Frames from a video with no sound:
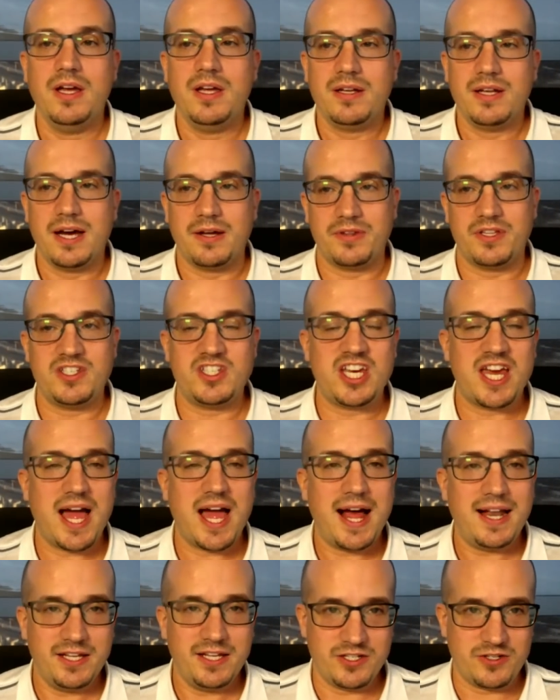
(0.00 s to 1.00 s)
Now, the
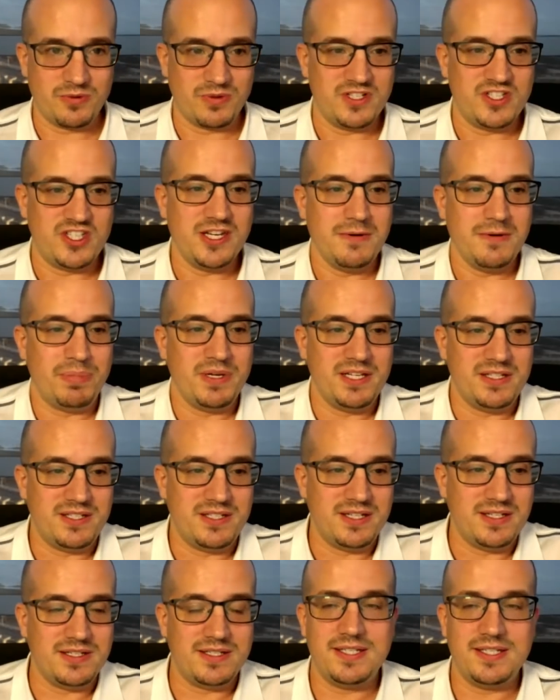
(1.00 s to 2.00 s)
challenge with
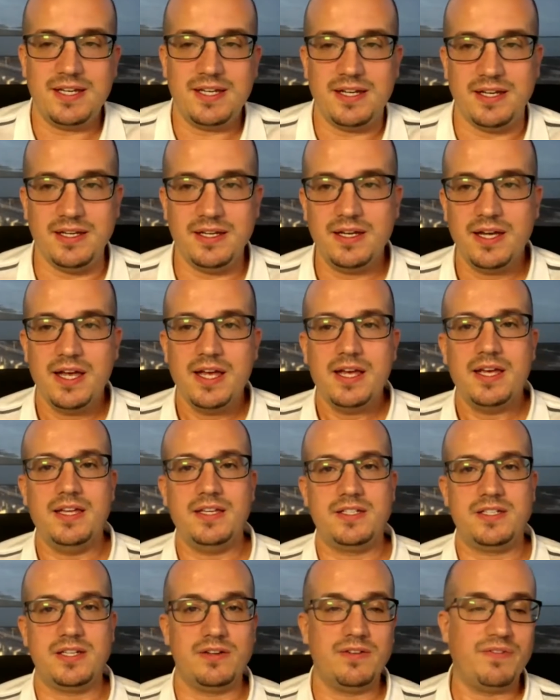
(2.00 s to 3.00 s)
Gbtc
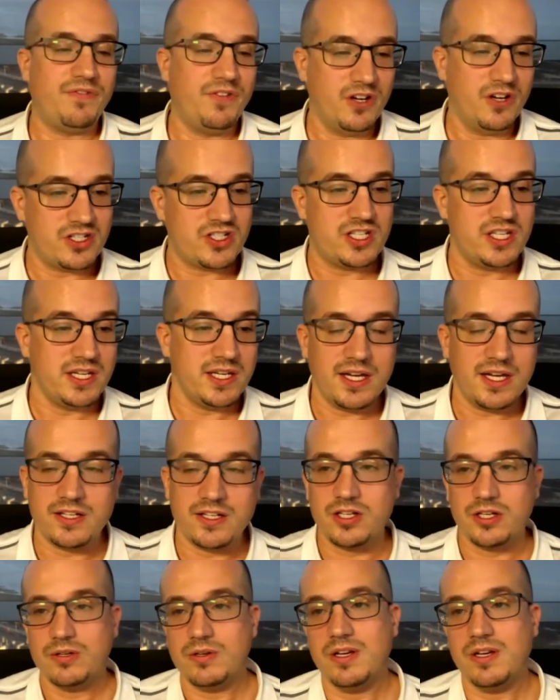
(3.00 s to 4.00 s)
is that firstly, it's
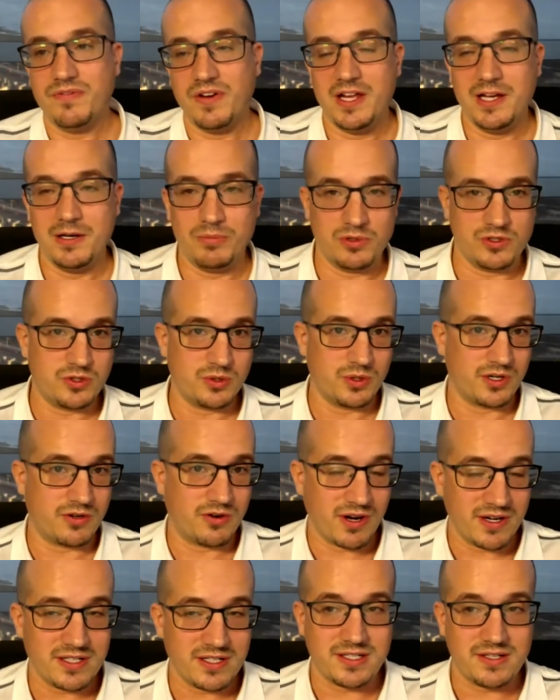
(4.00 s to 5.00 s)
only available to
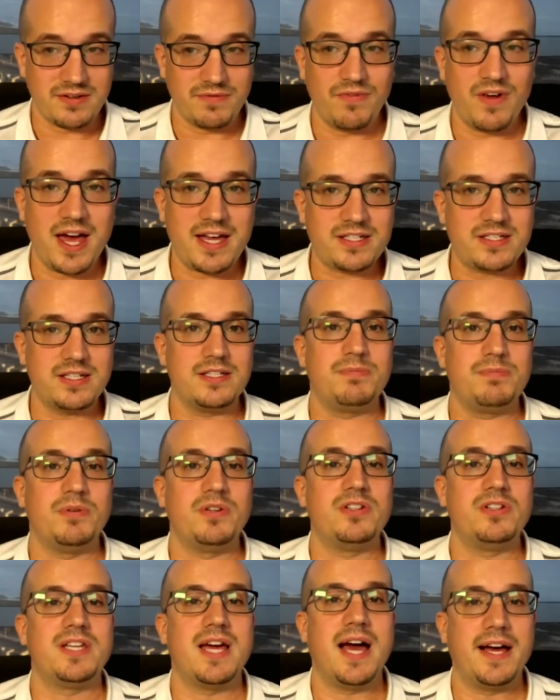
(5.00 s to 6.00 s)
accredited investors
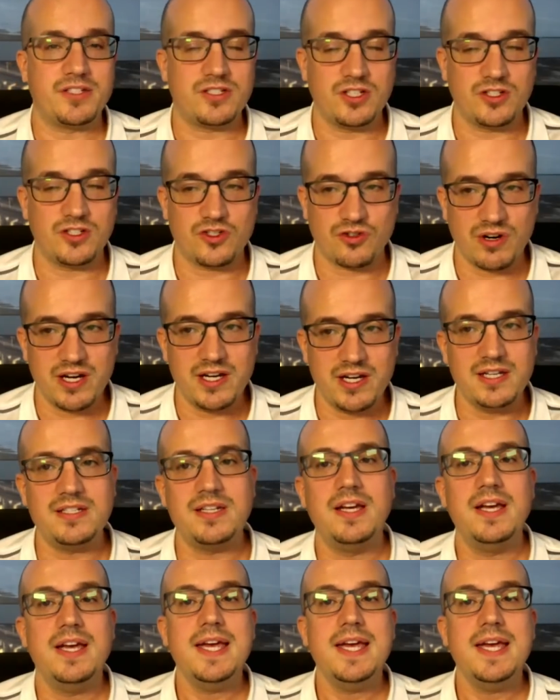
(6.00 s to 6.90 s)
because it has to trade